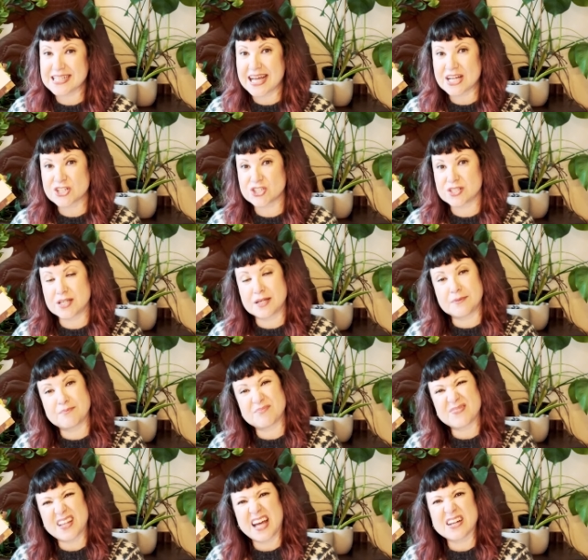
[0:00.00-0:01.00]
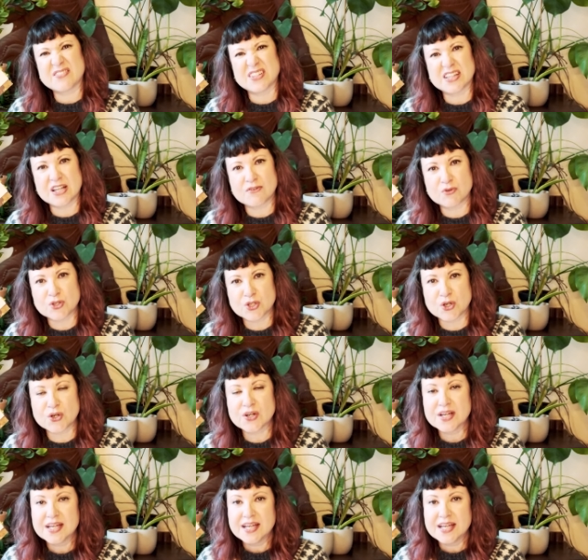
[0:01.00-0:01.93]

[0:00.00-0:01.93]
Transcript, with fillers: actually kind of in love with her.